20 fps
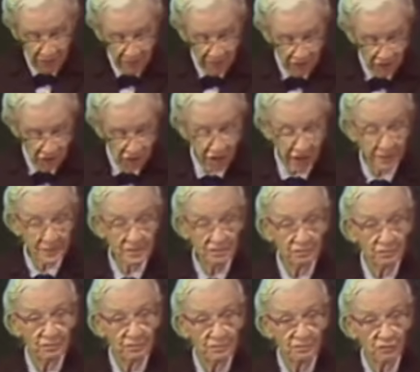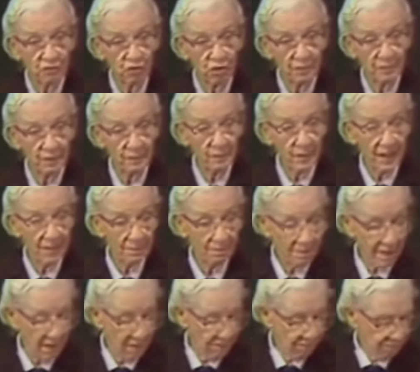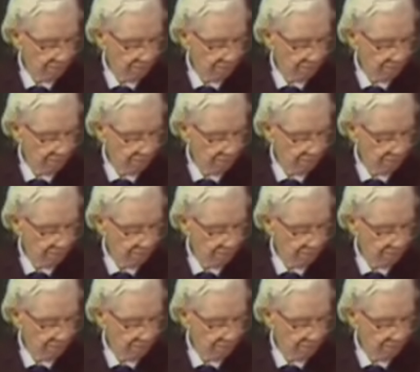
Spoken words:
of these chips form the